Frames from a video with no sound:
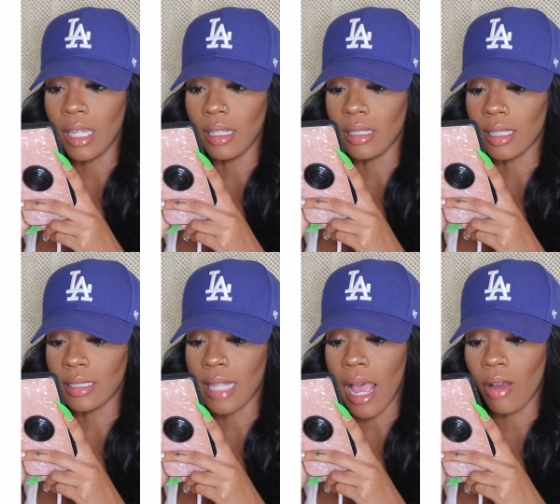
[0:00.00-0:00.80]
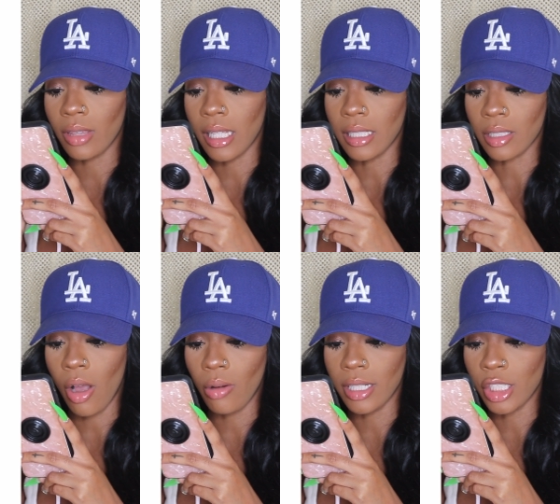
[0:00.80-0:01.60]
in the south and it's
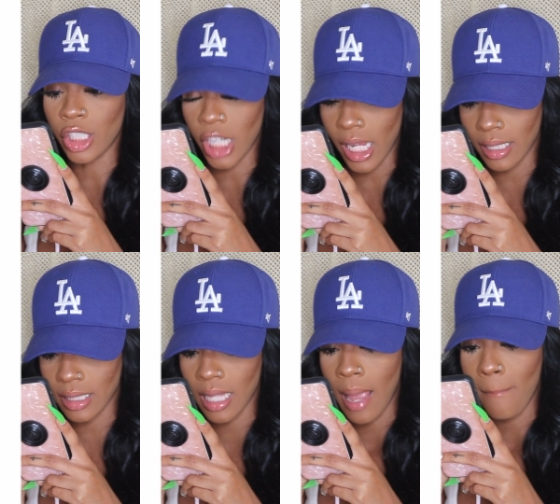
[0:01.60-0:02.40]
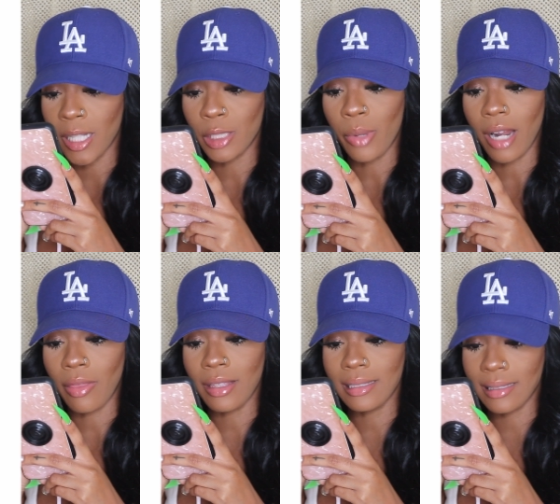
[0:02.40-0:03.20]
cold as shit but you brought
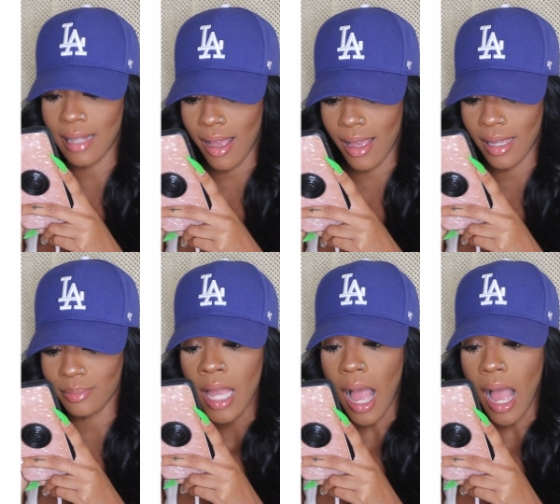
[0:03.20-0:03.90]
out the sun.